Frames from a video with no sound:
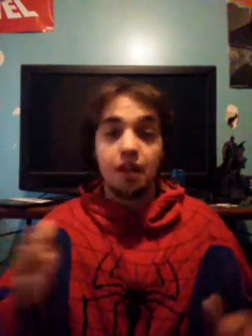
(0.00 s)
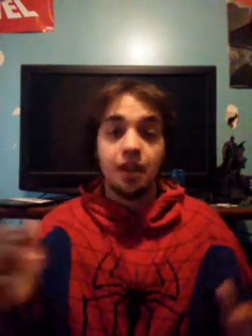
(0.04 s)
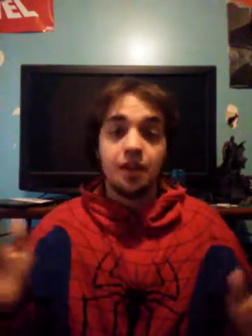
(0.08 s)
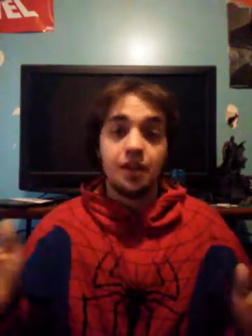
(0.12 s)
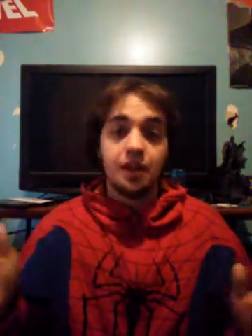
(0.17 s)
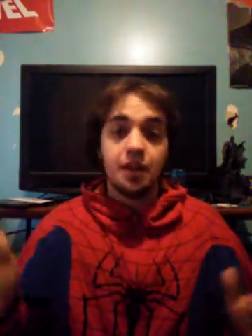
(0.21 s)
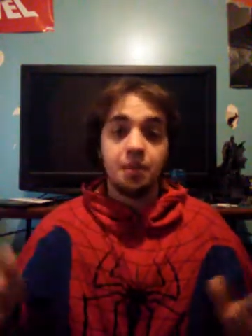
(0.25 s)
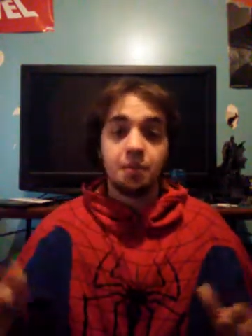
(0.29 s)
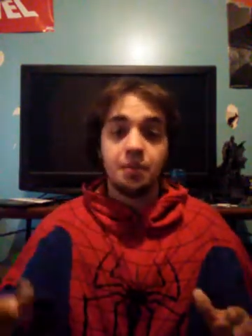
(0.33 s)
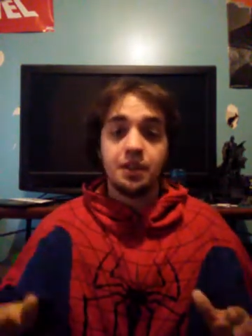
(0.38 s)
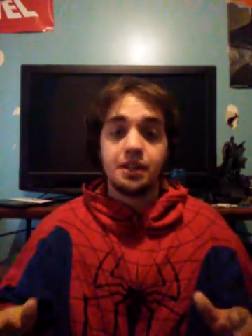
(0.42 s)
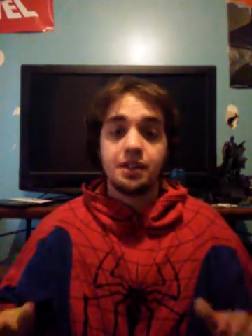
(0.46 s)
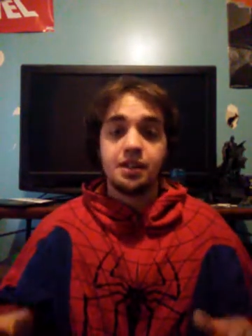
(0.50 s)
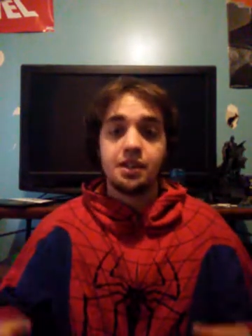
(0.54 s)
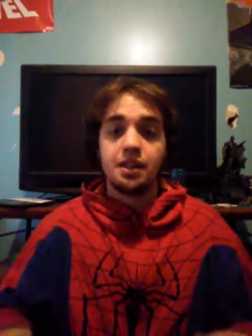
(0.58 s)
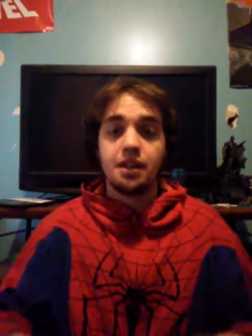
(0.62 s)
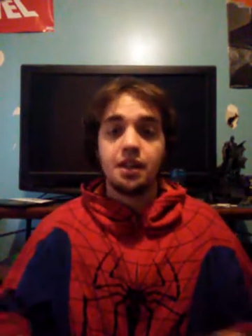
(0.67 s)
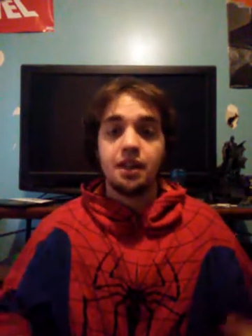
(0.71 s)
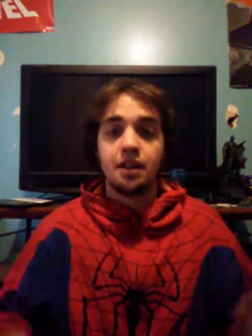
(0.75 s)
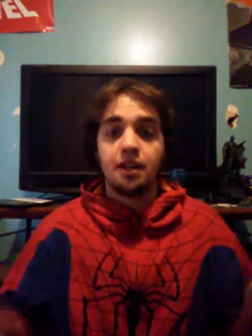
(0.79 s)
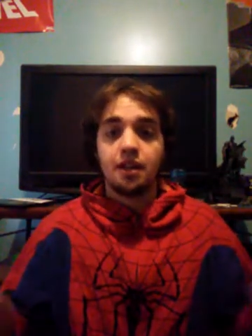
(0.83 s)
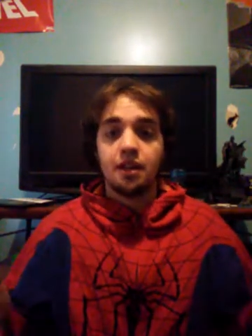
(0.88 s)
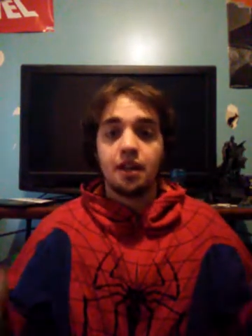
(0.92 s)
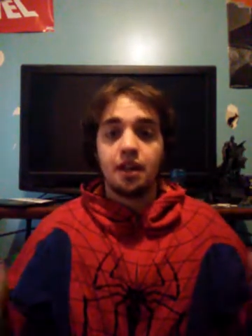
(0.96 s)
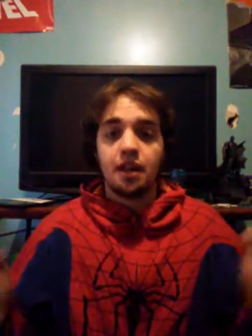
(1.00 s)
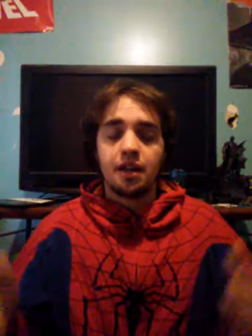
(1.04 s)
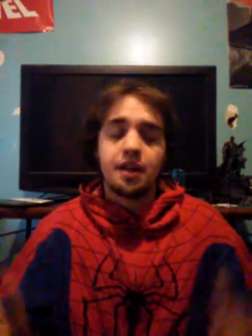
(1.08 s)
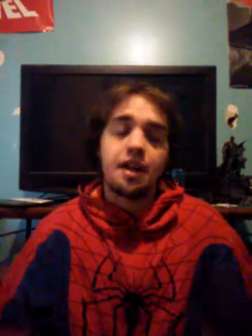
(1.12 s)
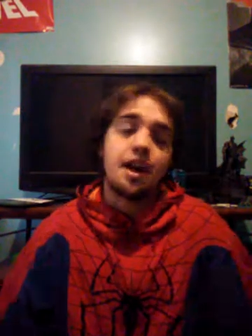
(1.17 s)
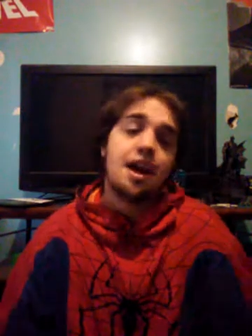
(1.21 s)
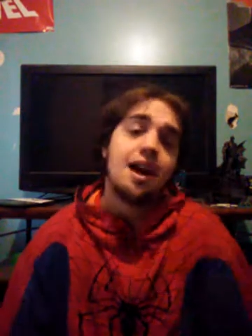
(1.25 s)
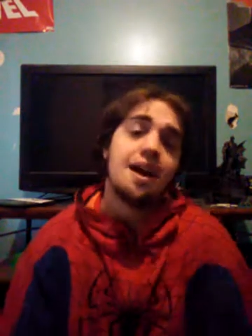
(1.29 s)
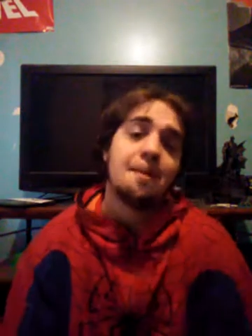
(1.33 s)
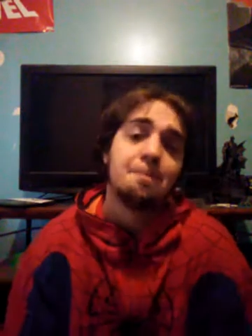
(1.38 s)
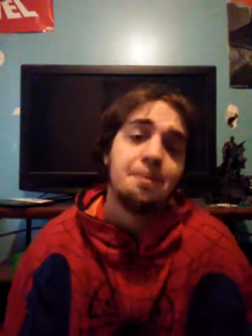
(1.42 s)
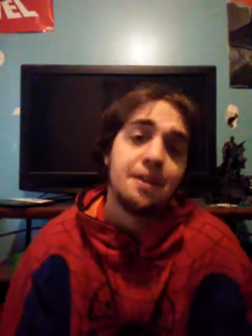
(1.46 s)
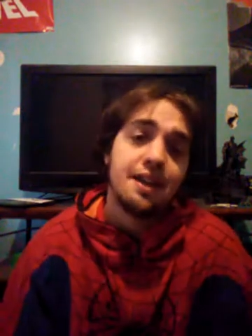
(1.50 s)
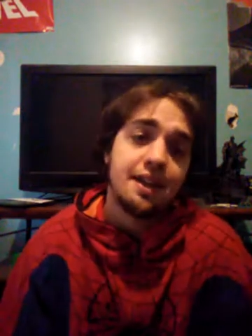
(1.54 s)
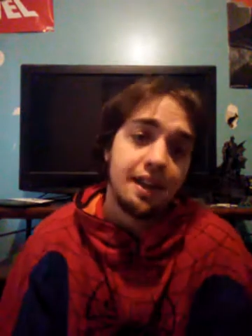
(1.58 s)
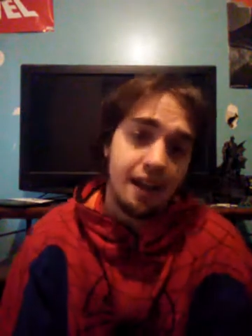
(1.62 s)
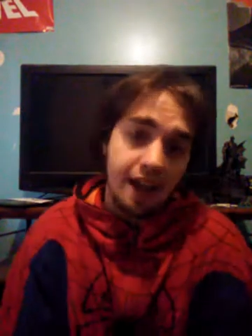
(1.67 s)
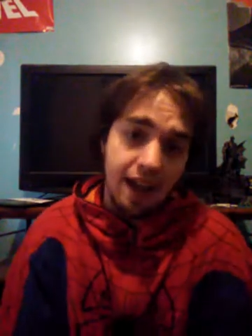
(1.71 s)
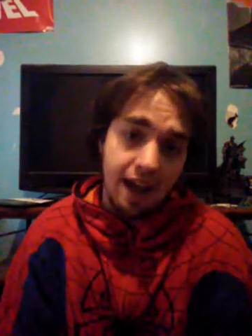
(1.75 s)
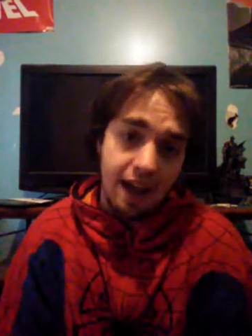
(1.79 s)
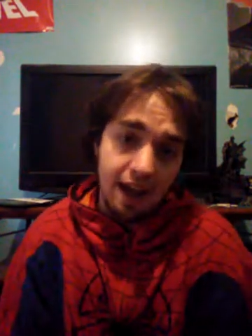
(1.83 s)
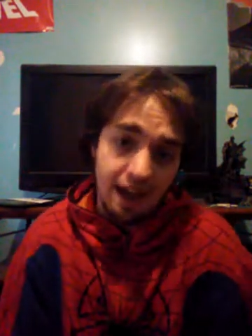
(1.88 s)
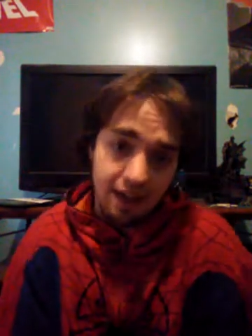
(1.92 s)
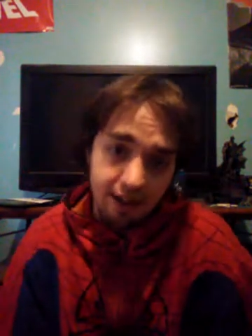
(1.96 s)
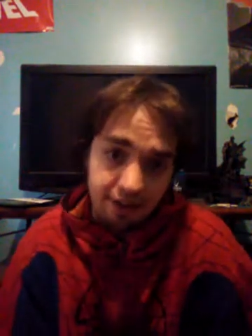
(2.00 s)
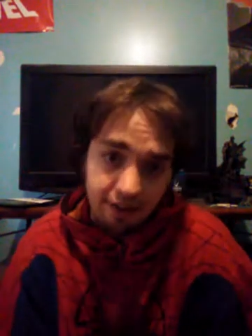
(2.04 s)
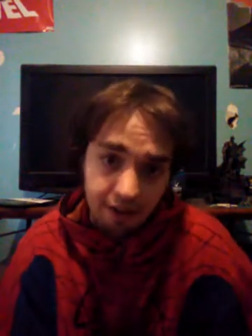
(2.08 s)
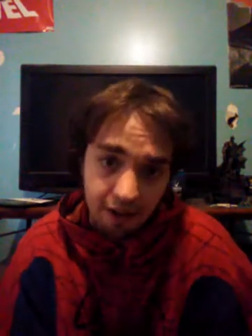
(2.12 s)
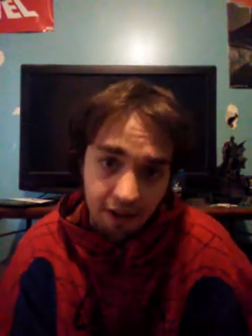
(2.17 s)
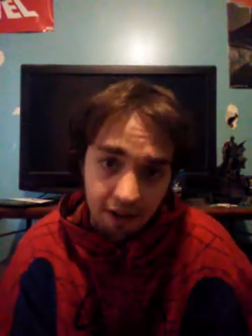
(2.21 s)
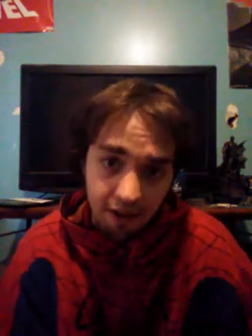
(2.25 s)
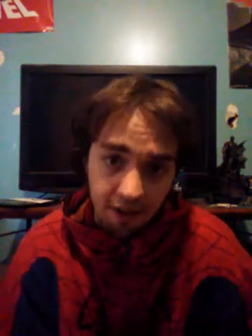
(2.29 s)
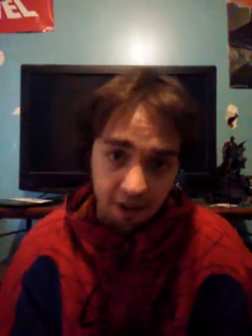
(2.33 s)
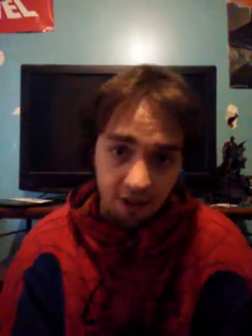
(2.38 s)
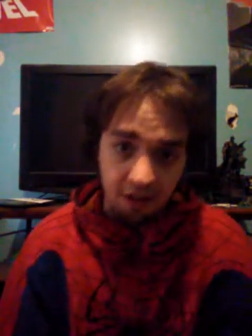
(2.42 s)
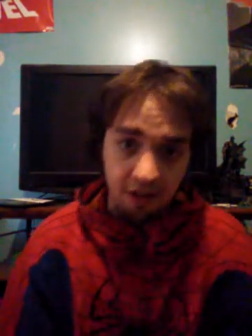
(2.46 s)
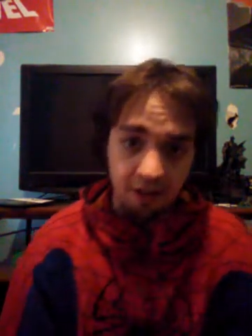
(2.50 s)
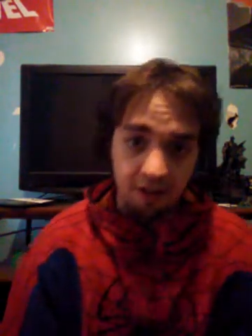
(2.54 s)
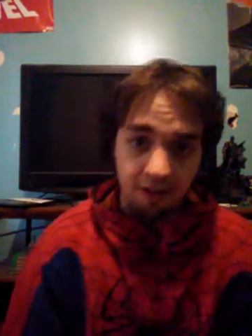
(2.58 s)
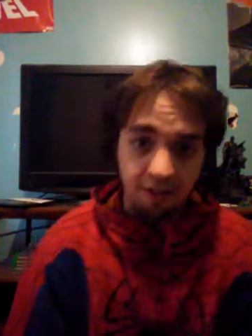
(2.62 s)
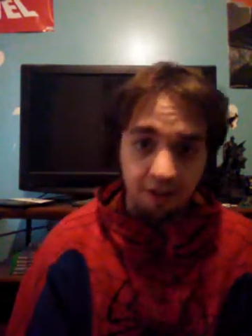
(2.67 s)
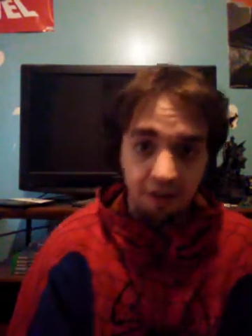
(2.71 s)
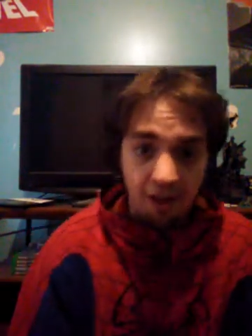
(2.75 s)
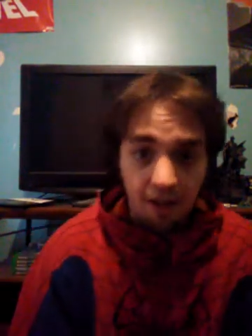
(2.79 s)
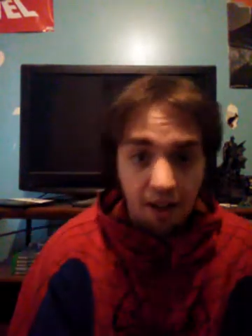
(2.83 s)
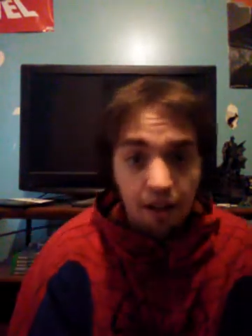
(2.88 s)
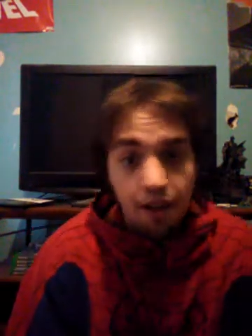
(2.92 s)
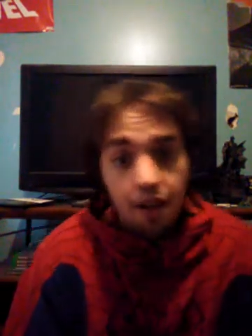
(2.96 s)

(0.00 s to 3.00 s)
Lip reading: then we see a copycat of